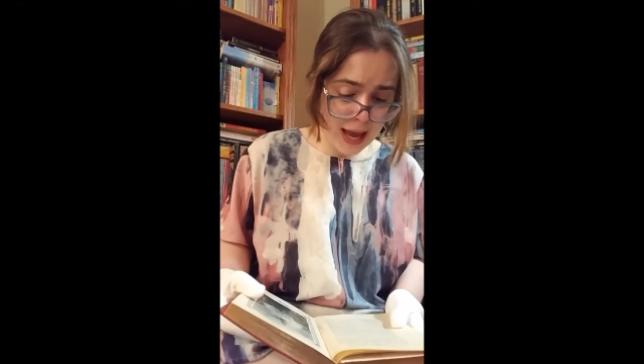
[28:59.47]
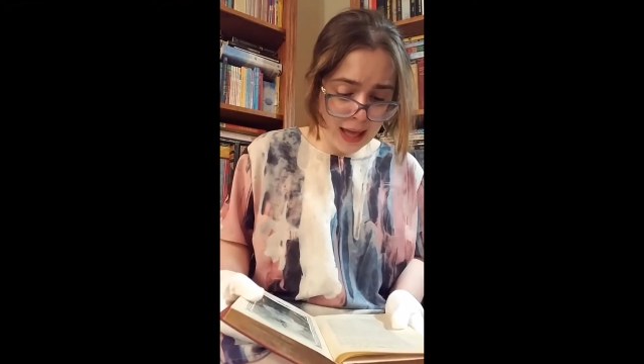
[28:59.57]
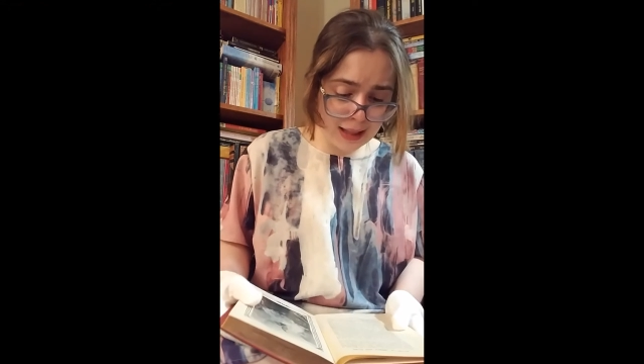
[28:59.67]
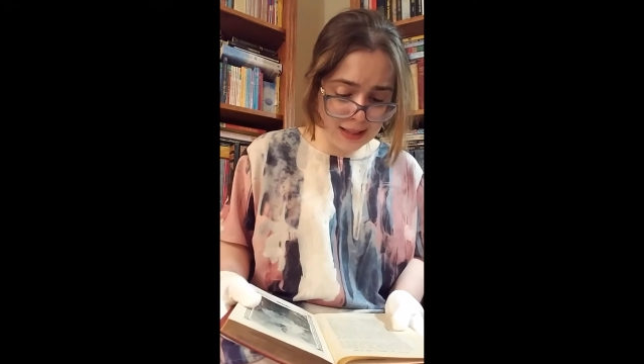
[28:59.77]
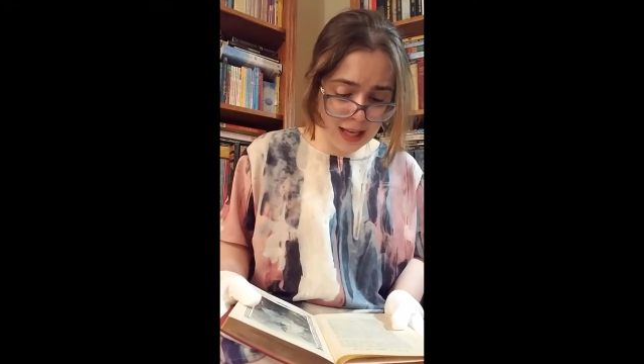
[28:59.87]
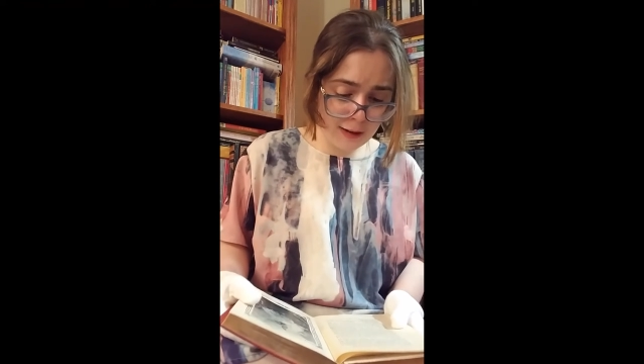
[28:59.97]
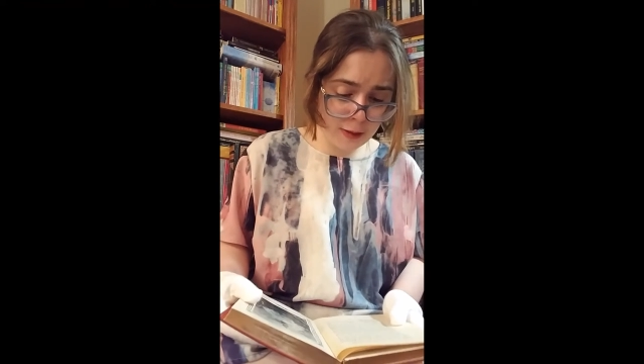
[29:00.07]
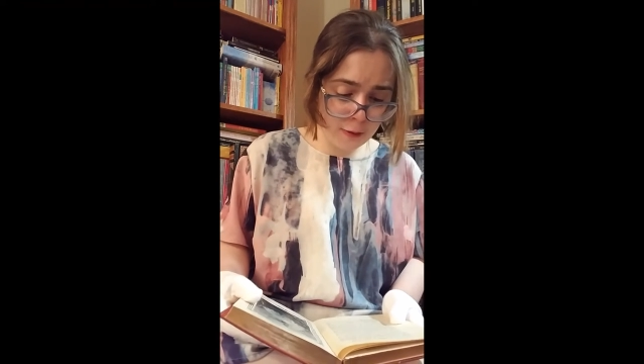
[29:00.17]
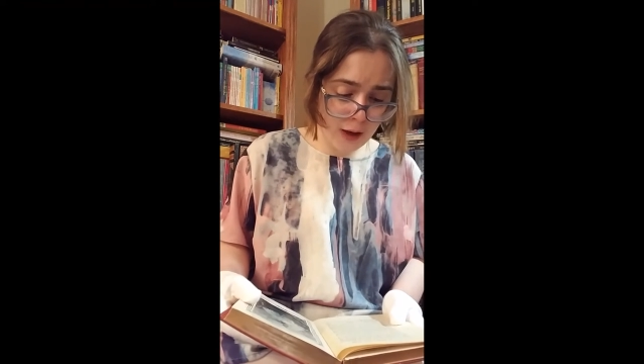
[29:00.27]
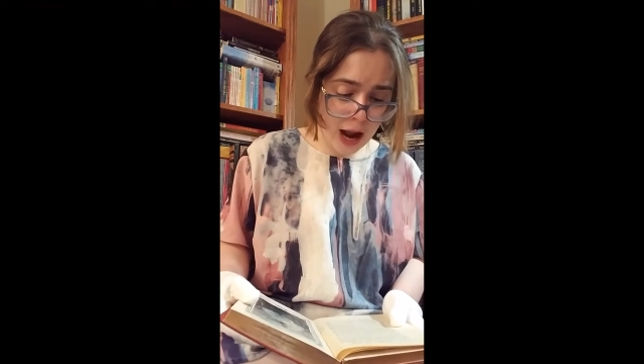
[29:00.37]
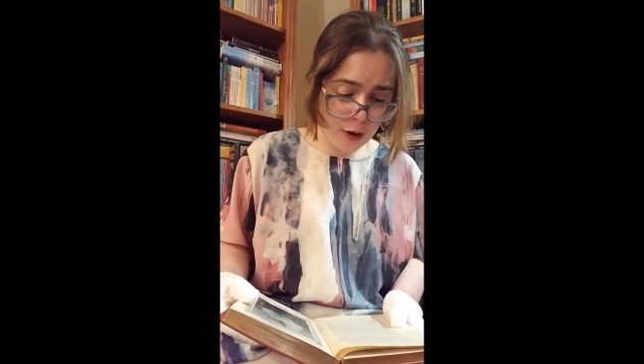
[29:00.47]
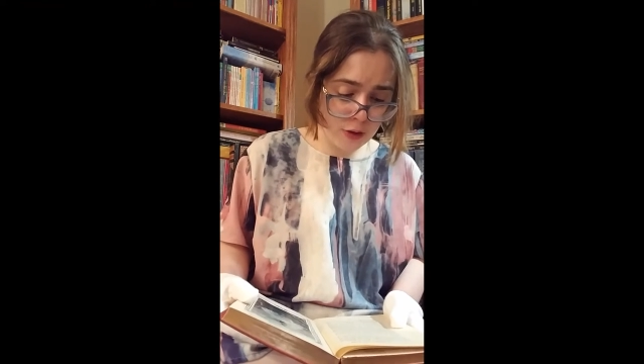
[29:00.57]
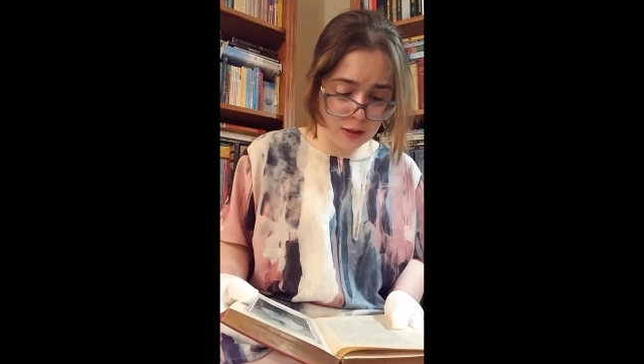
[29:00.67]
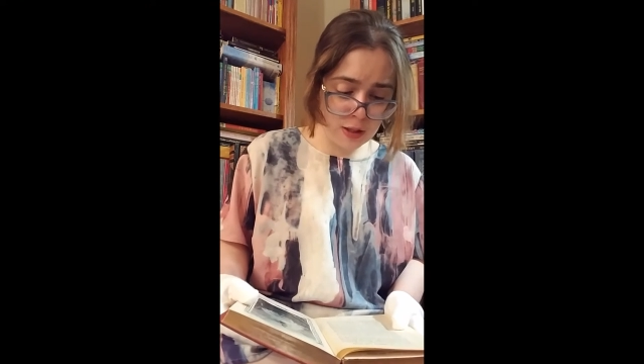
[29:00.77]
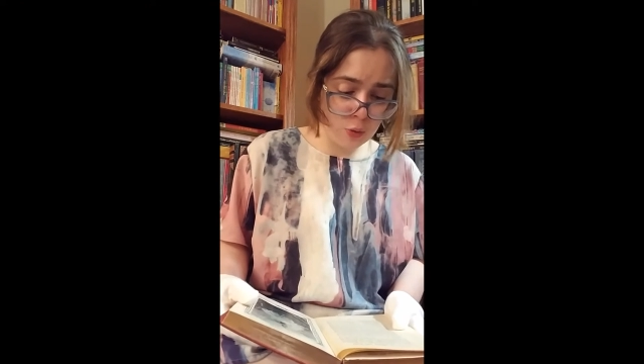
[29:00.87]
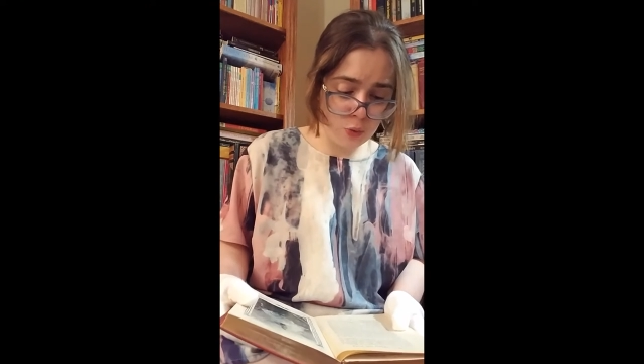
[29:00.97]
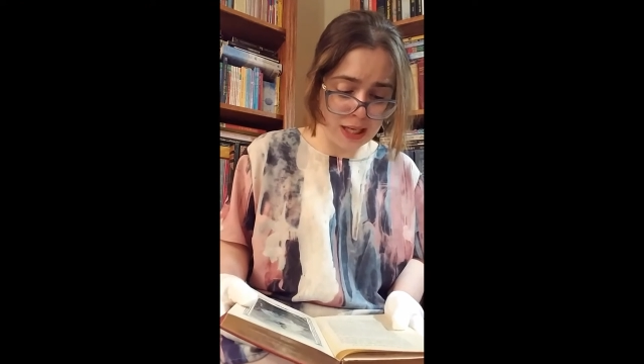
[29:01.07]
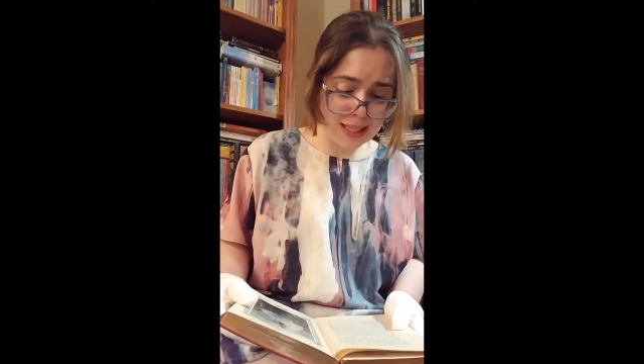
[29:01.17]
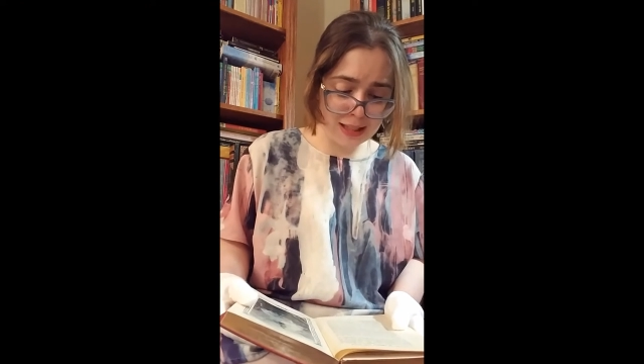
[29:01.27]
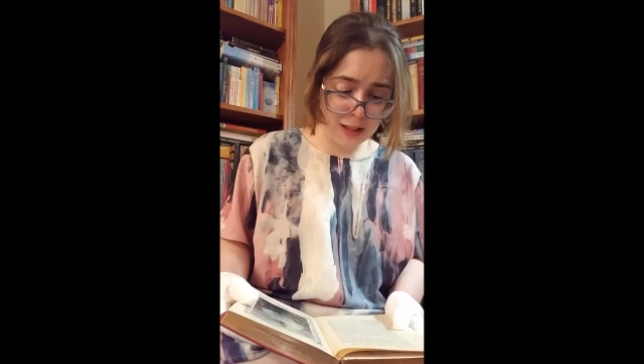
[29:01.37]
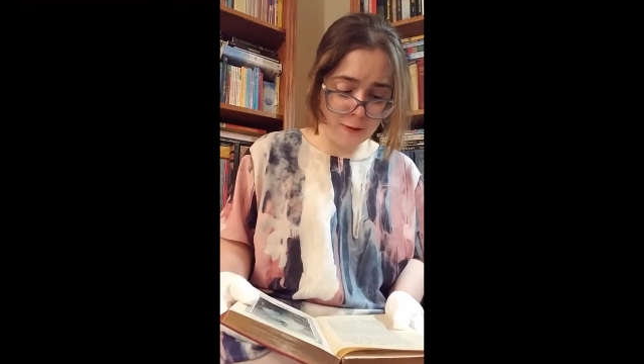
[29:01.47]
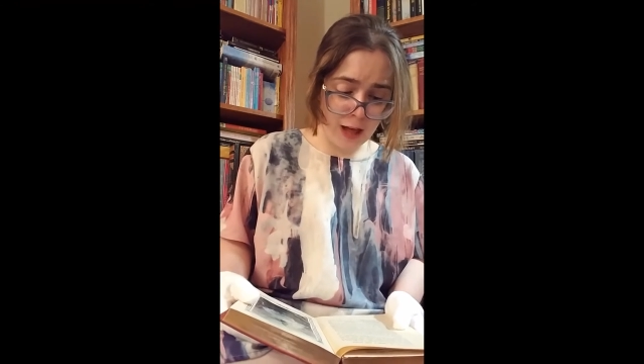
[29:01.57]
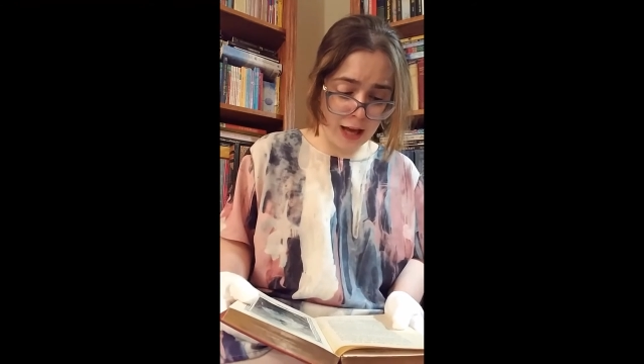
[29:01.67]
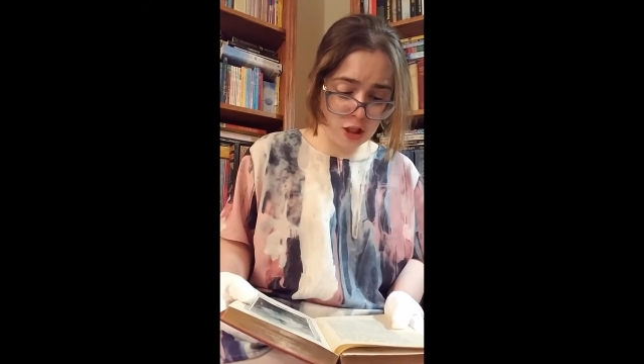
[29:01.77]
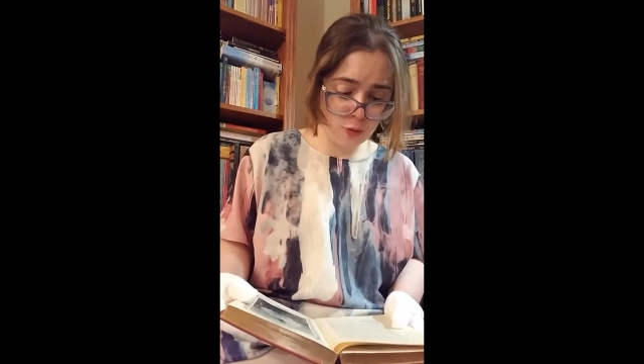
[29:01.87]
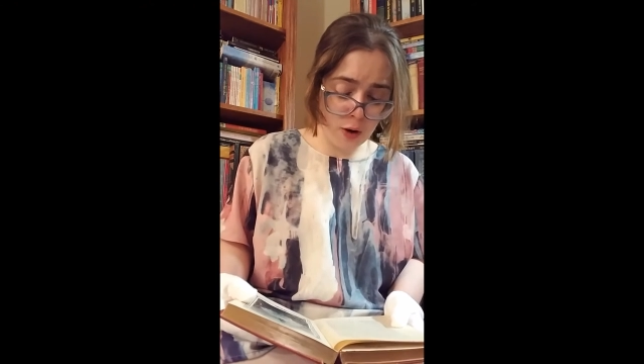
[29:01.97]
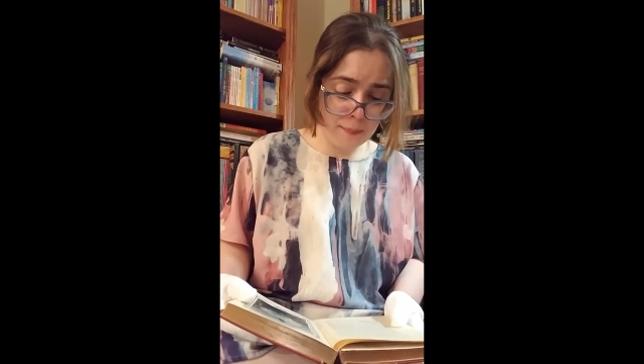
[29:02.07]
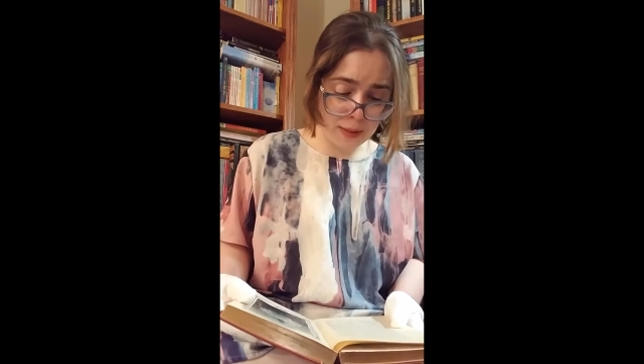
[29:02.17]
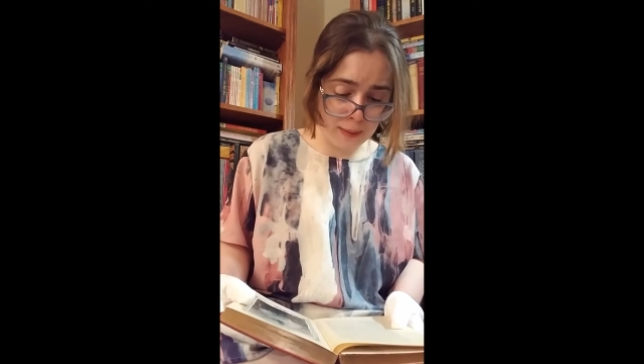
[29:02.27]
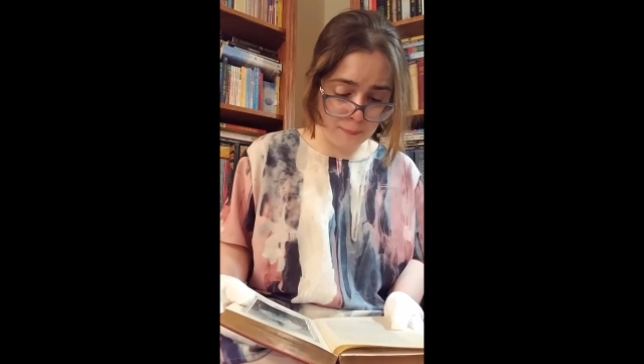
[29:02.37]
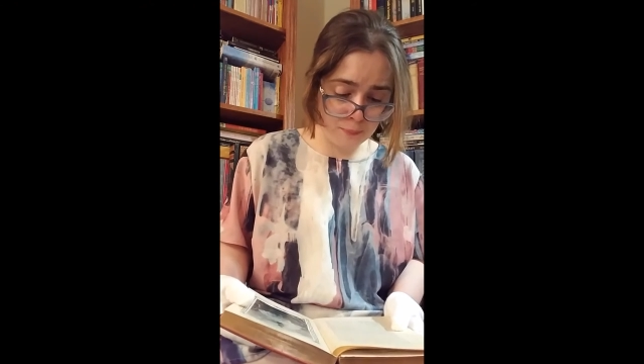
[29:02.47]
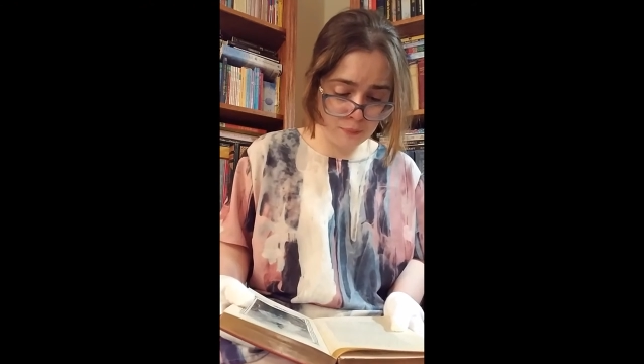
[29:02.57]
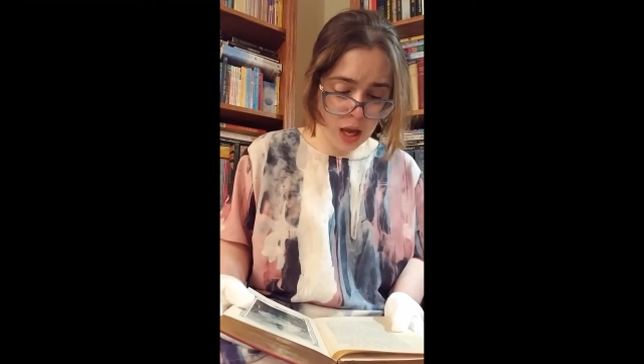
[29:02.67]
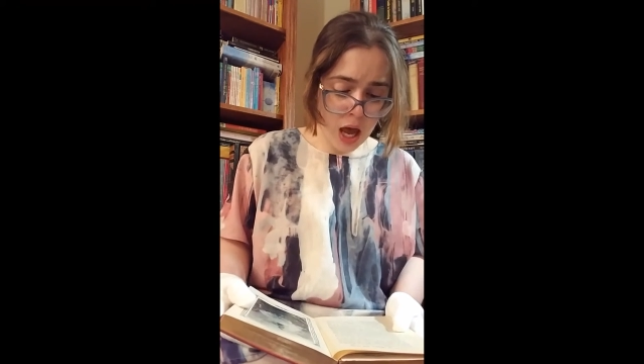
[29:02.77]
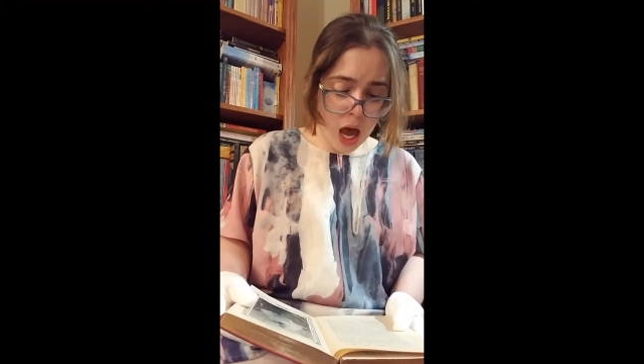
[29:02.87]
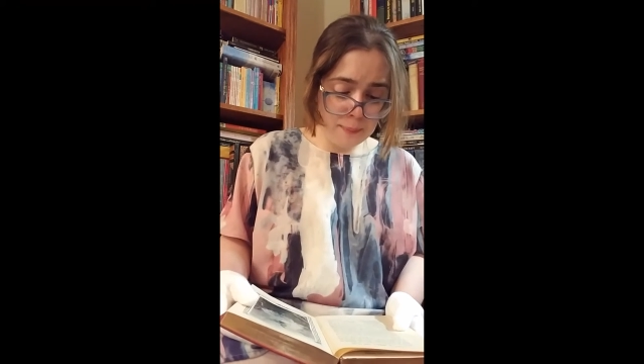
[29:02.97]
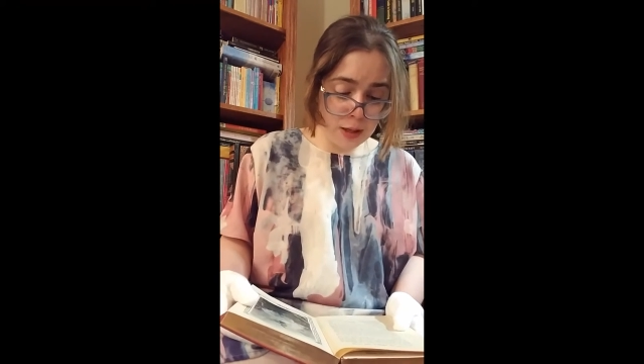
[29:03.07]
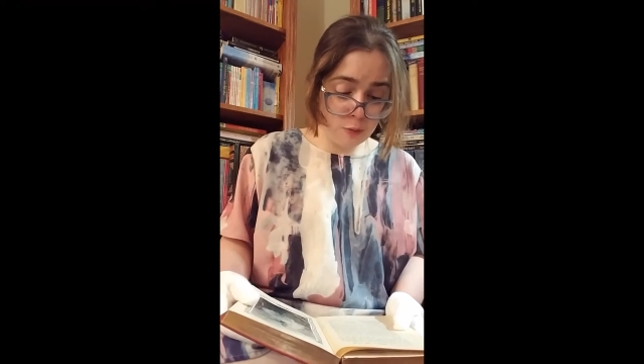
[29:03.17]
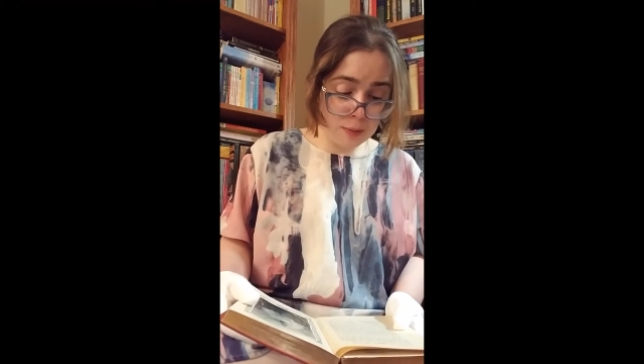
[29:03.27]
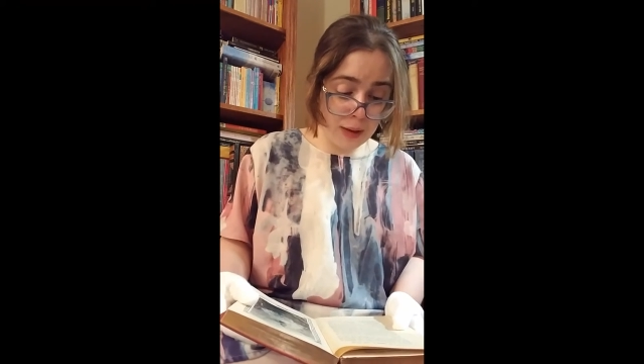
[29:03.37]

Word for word: instead of the fire that so recently flashed from them. But when